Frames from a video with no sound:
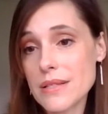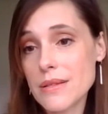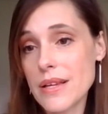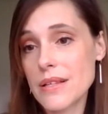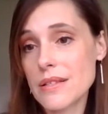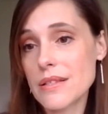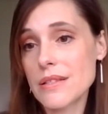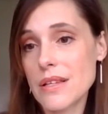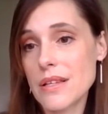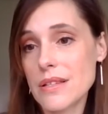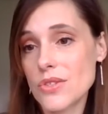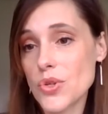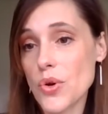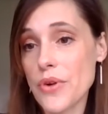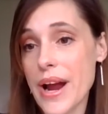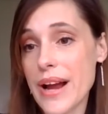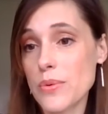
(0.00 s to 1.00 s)
is, is, is
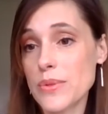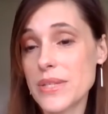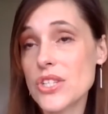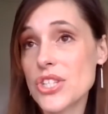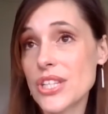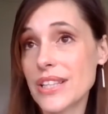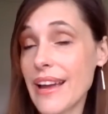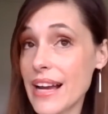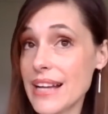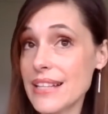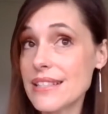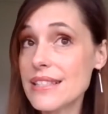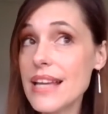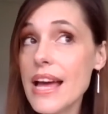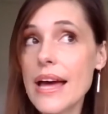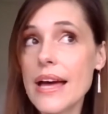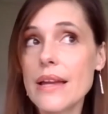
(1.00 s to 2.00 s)
donor acquisition, like I
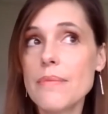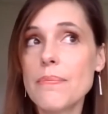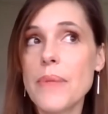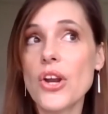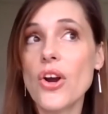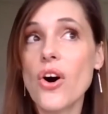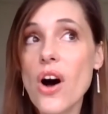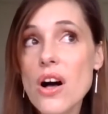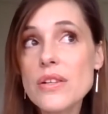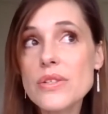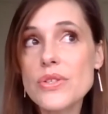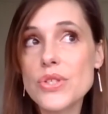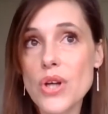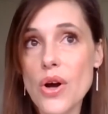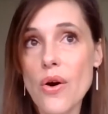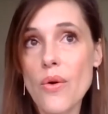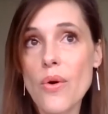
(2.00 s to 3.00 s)
said, but
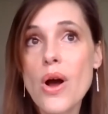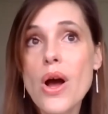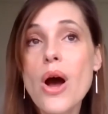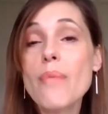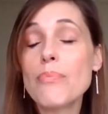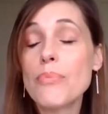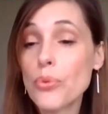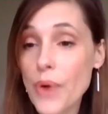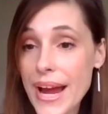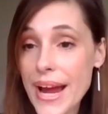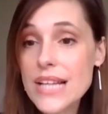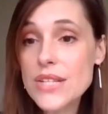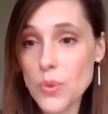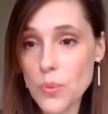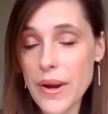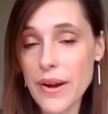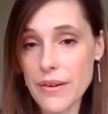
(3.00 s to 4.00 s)
also
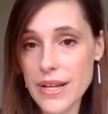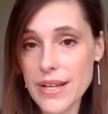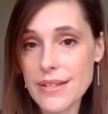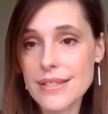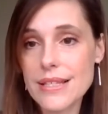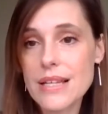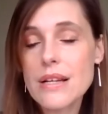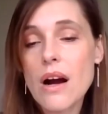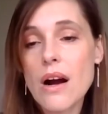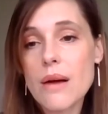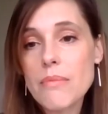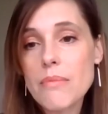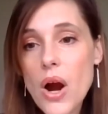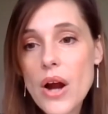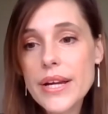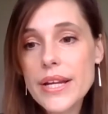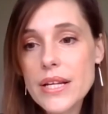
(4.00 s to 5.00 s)
brand awareness.
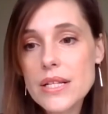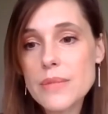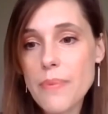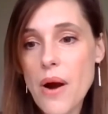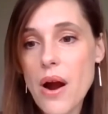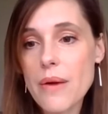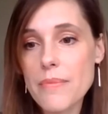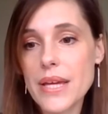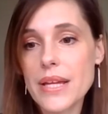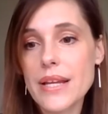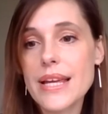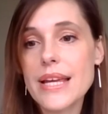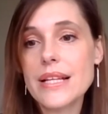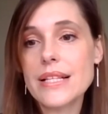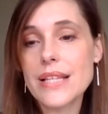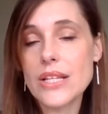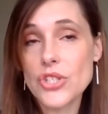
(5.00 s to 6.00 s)
Our marketing department
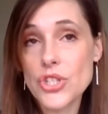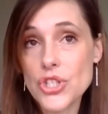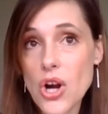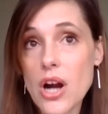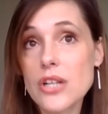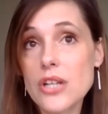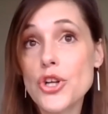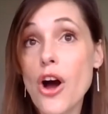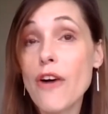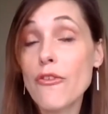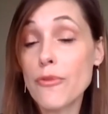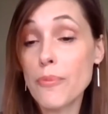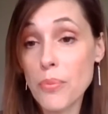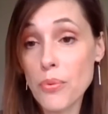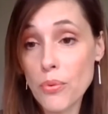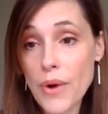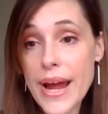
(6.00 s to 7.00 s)
is in charge
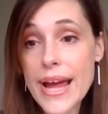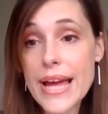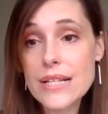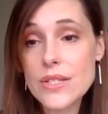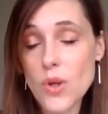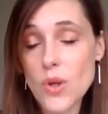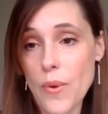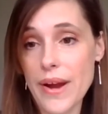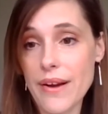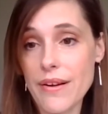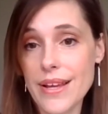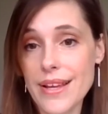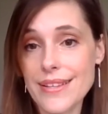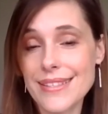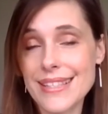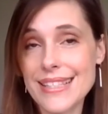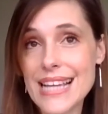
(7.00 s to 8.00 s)
of brand
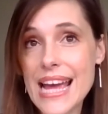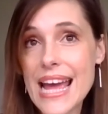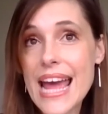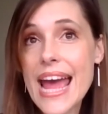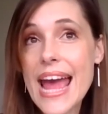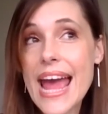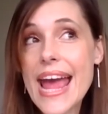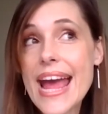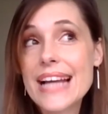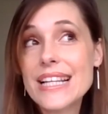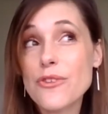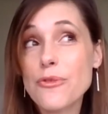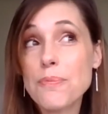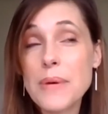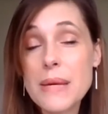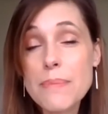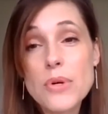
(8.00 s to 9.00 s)
awareness. And
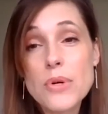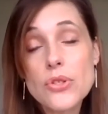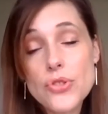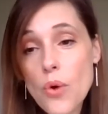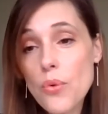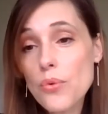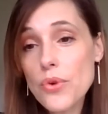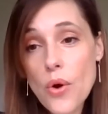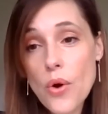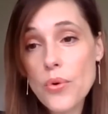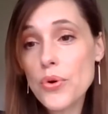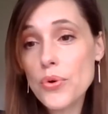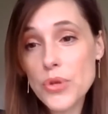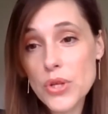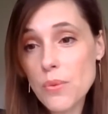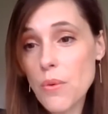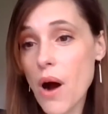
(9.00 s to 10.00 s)
if people don't know
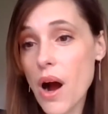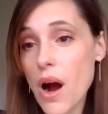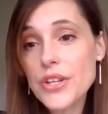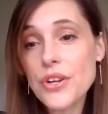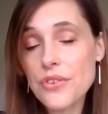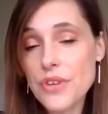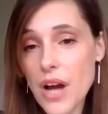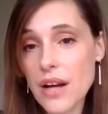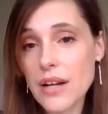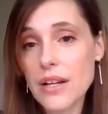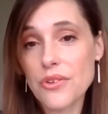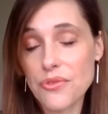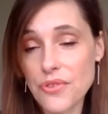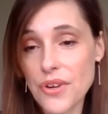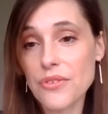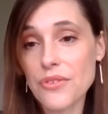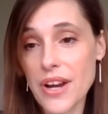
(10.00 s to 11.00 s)
who you are, you're not
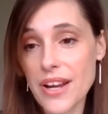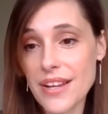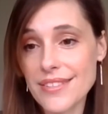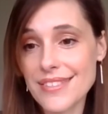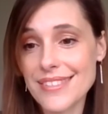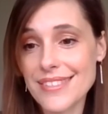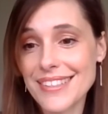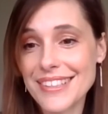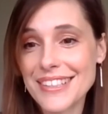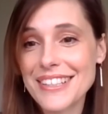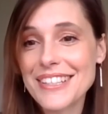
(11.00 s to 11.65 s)
going to fundraise.